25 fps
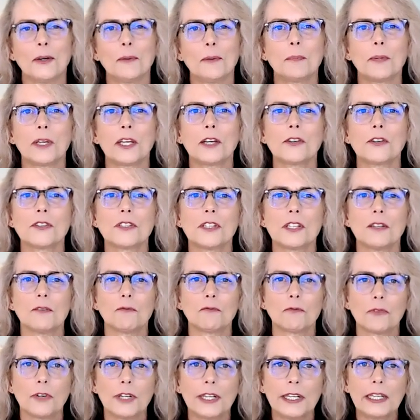because it
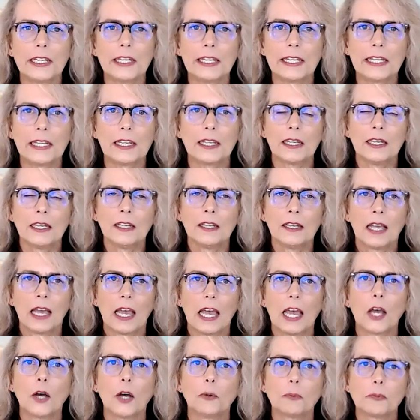really
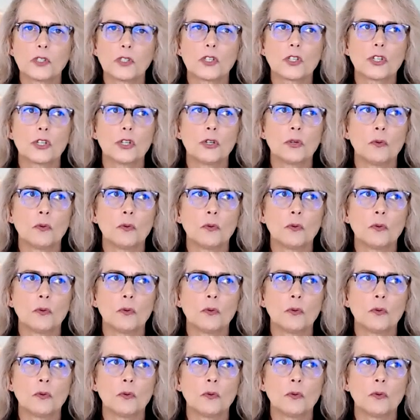helps to